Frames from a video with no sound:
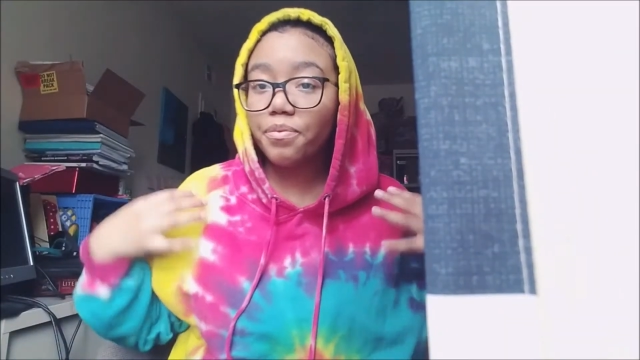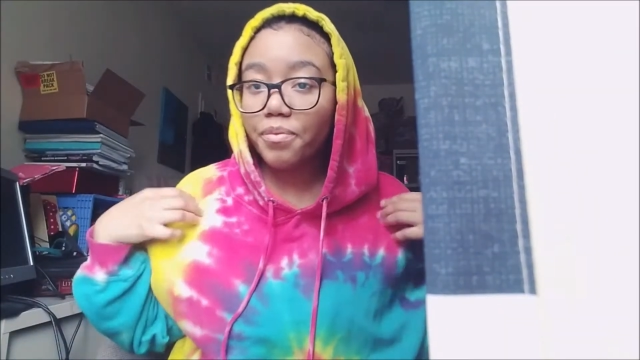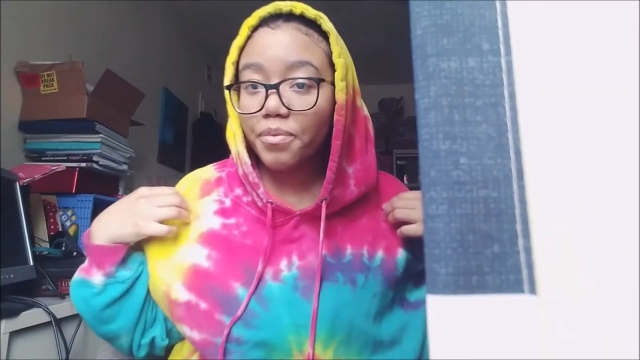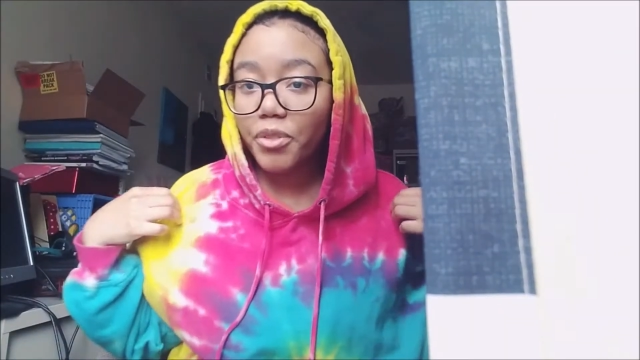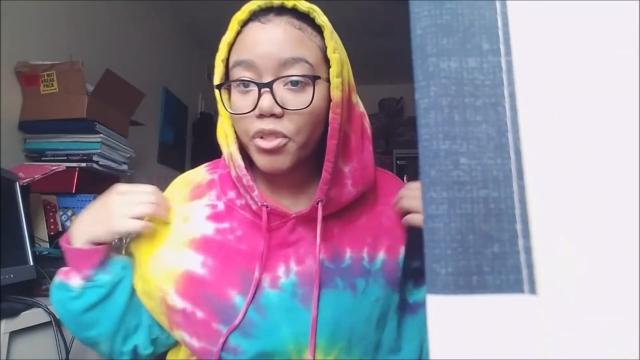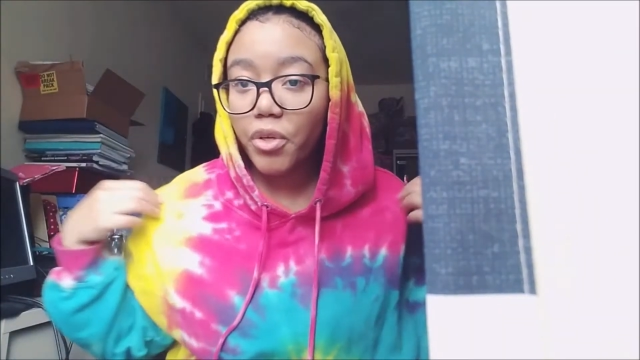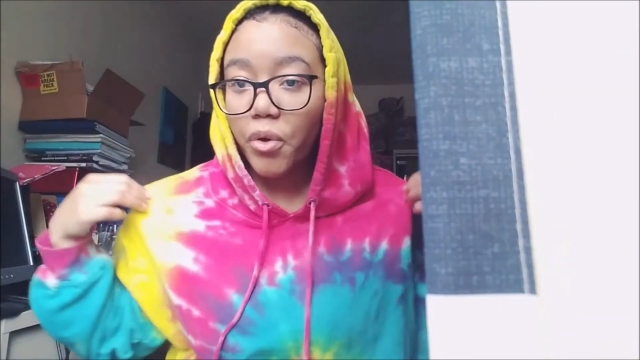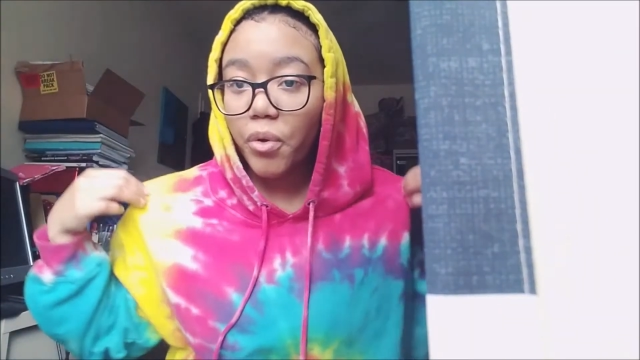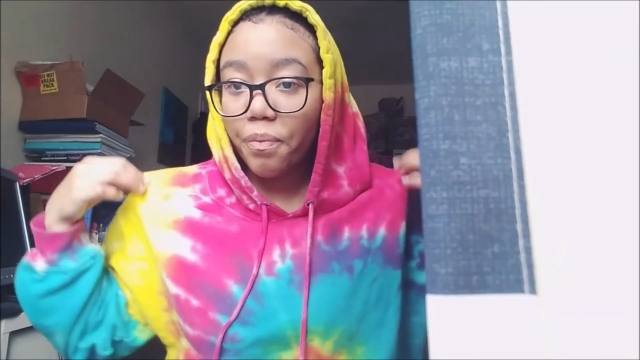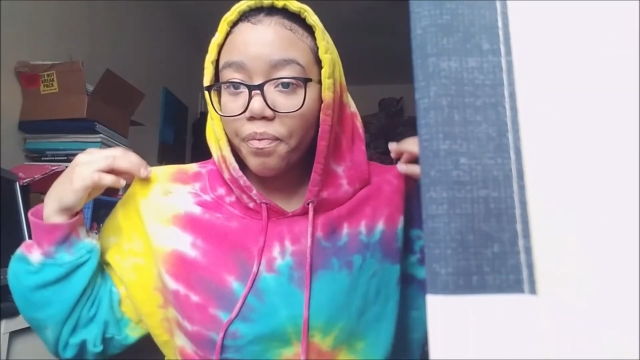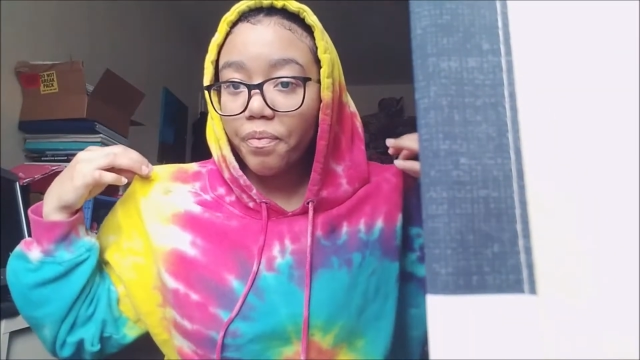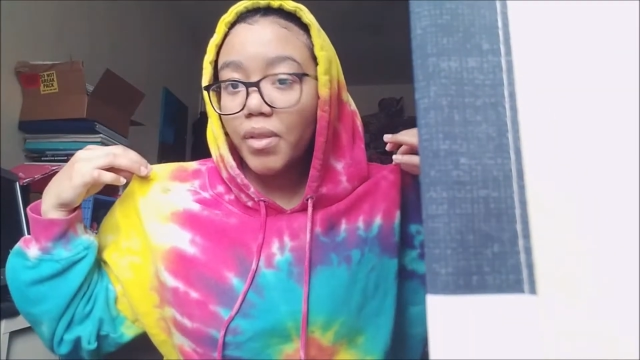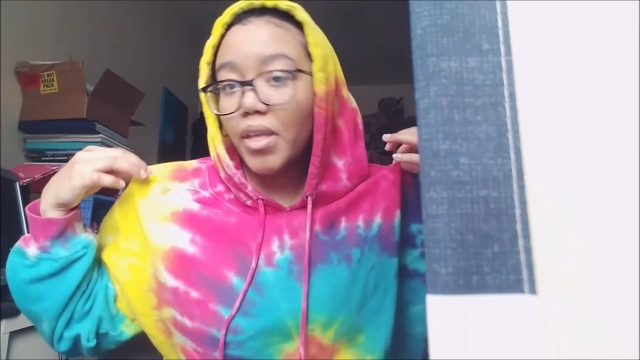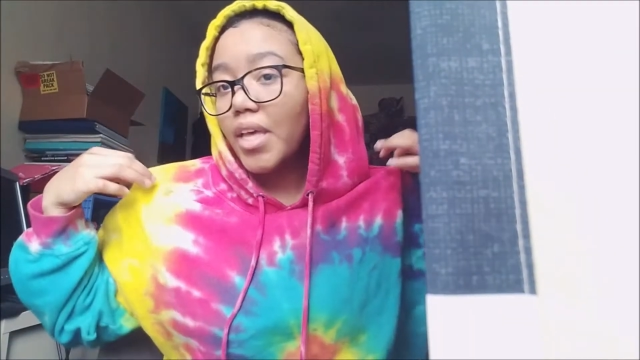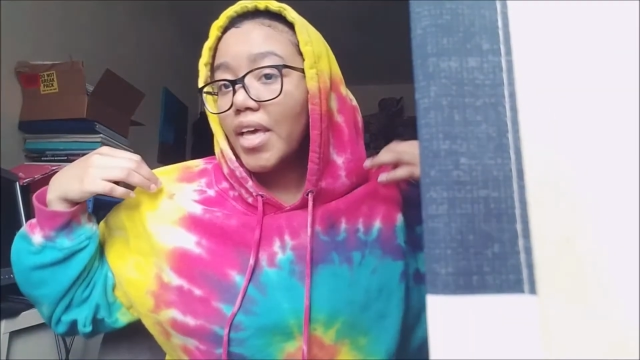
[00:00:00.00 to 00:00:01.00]
So
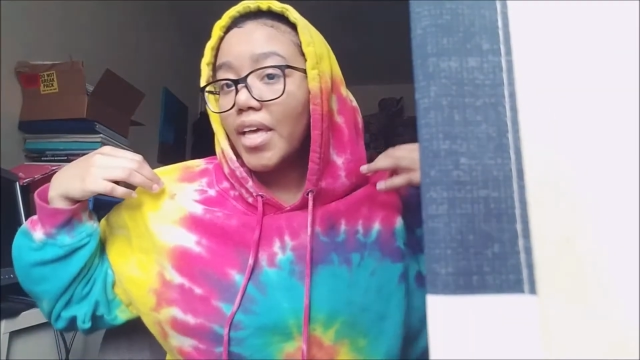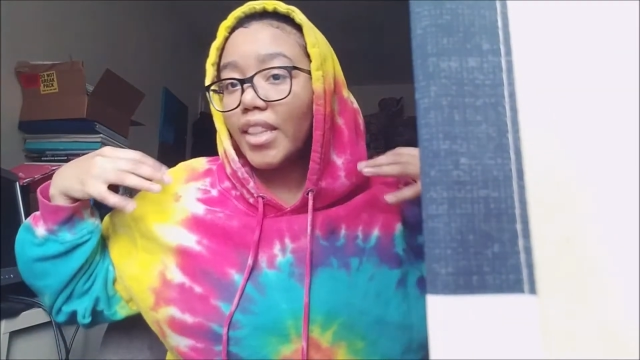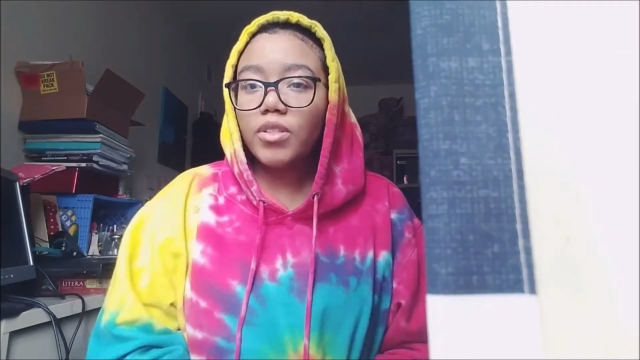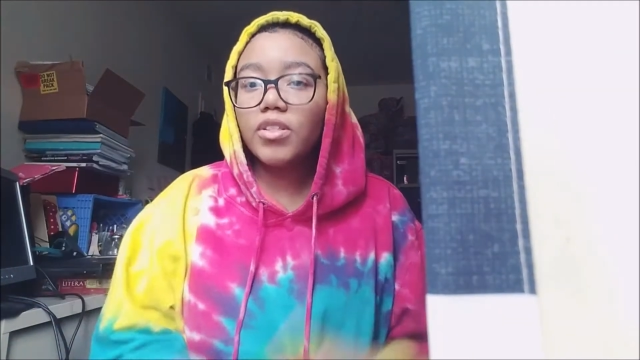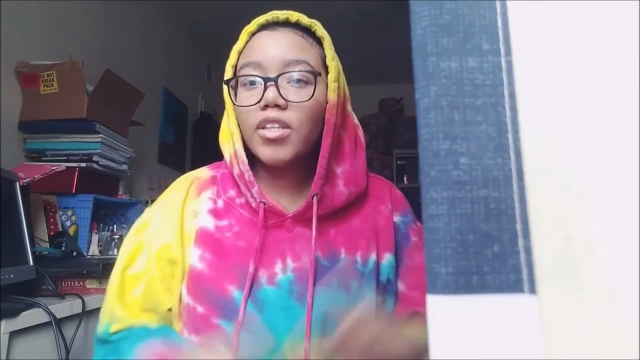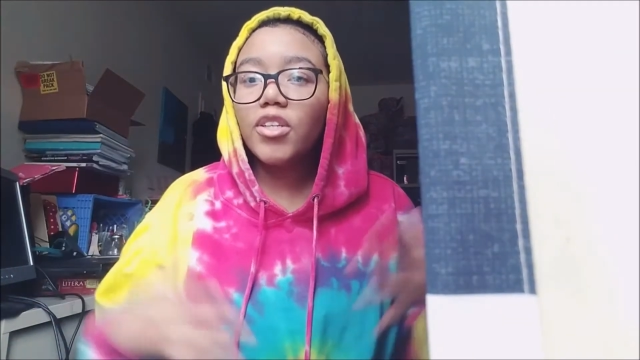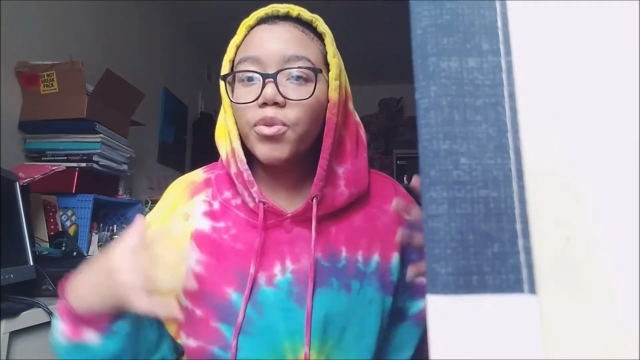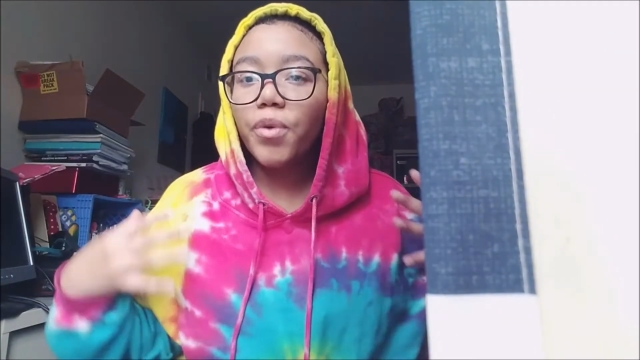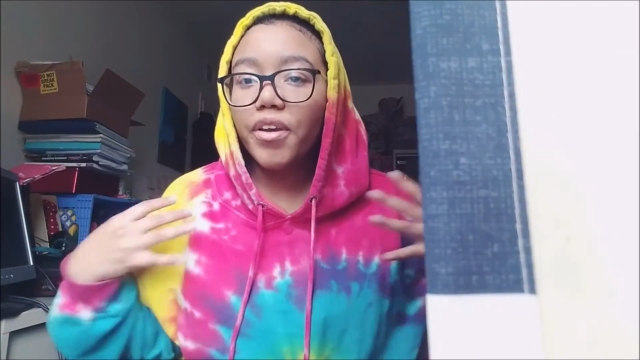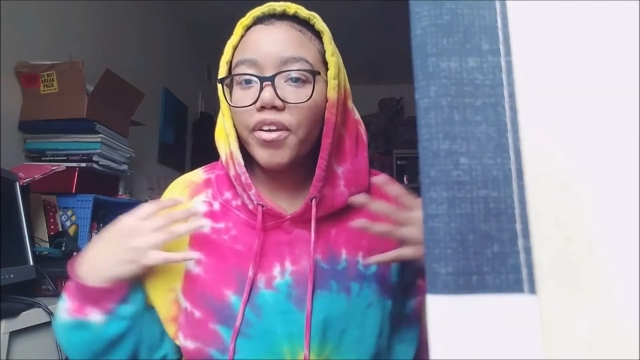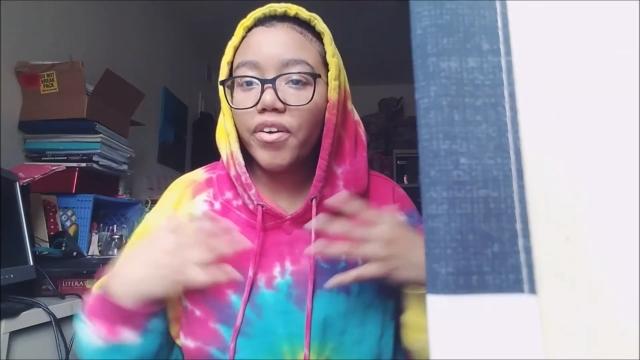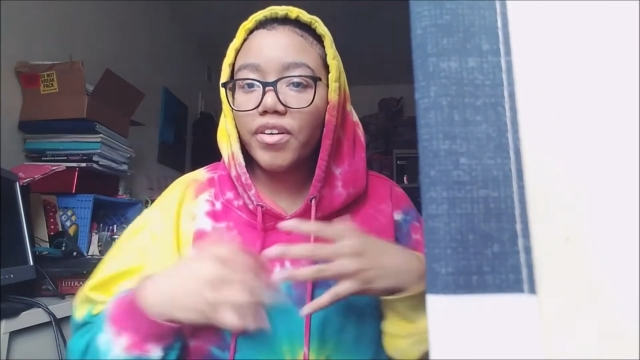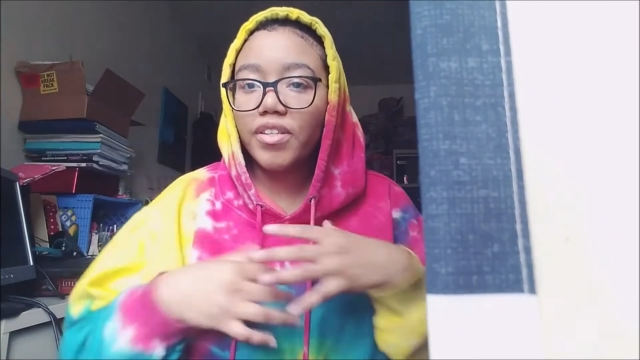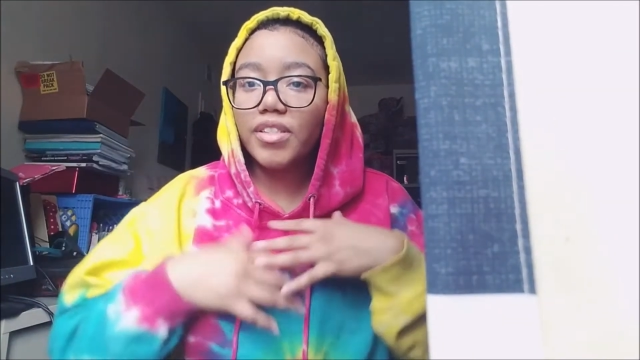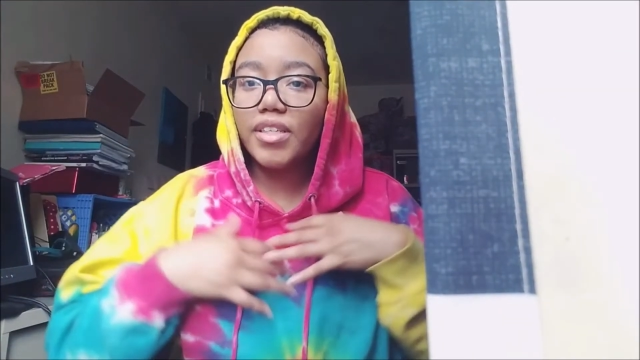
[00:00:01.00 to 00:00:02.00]
that's why you're
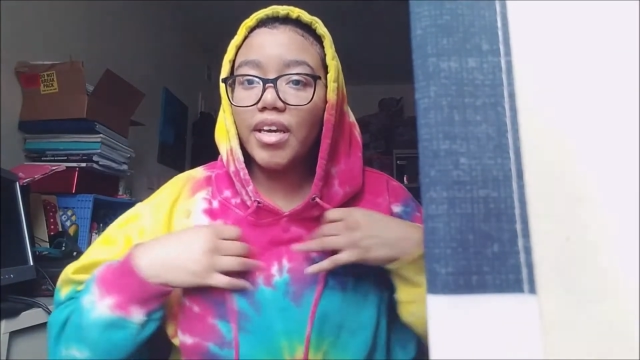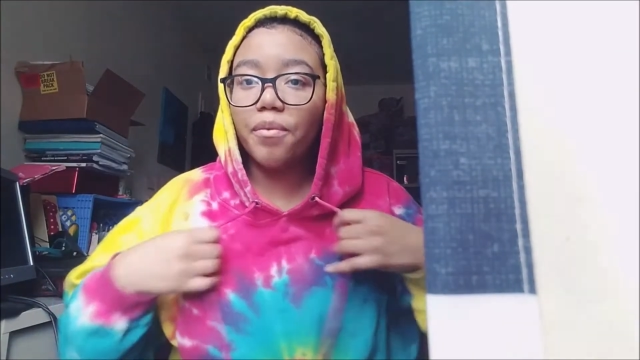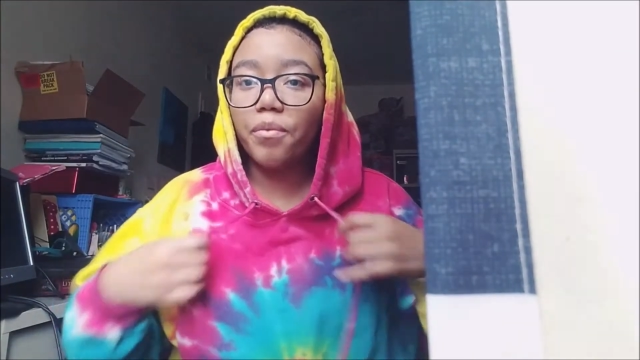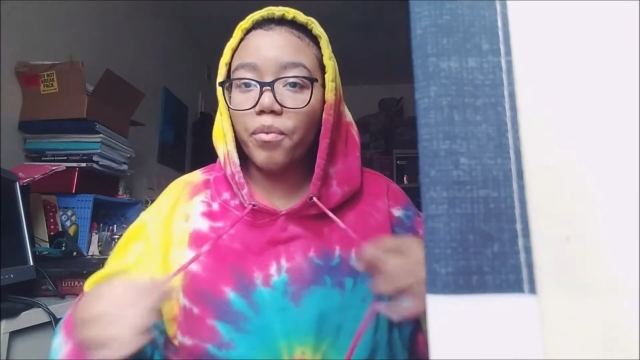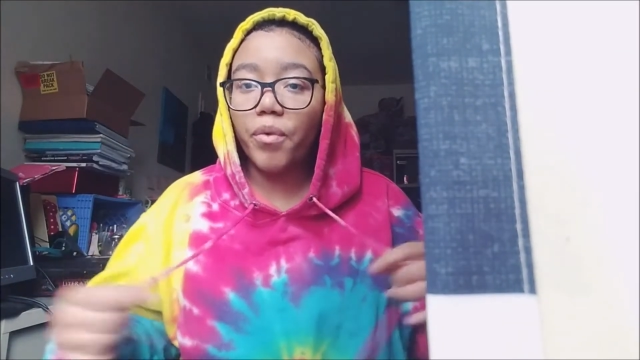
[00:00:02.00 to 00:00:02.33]
gonna see I'm